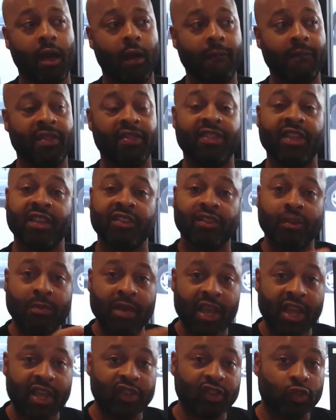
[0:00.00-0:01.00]
And then some
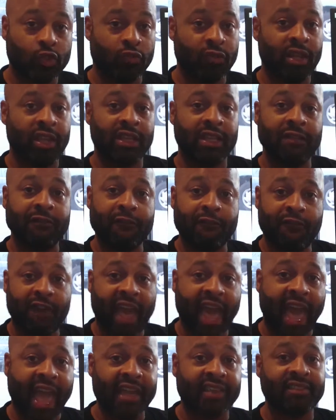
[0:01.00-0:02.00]
history, and then
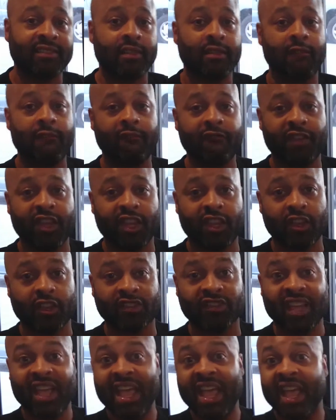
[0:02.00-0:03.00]
facts, and then figures,
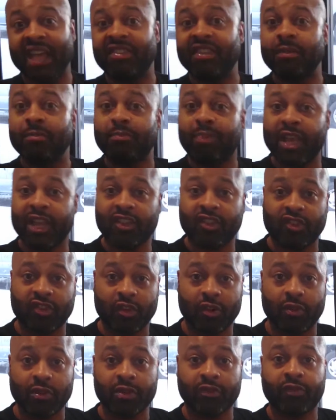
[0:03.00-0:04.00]
and then
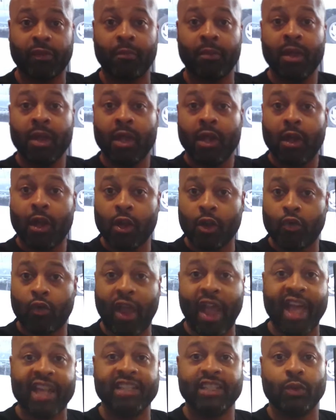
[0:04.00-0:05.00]
pictures from
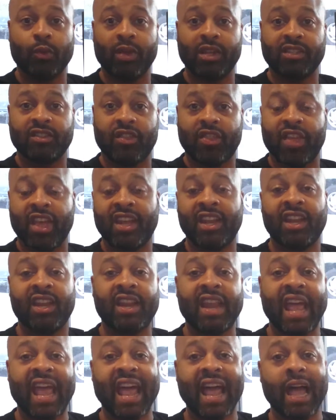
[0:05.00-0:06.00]
graduates then and
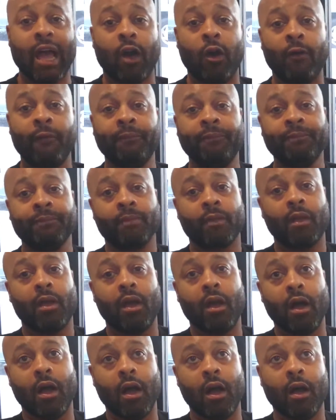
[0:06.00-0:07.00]
now.
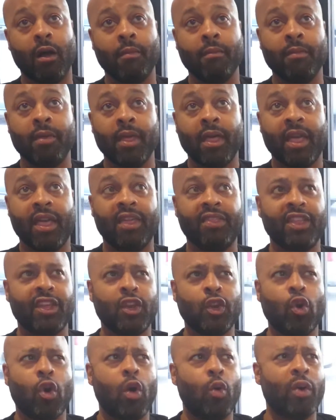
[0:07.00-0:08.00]
And then
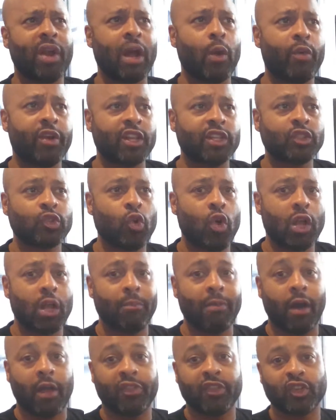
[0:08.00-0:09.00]
knowing what I want to talk
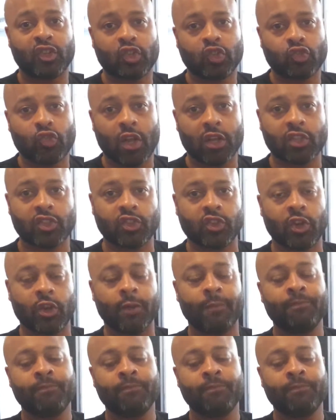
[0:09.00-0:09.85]
about, the structure.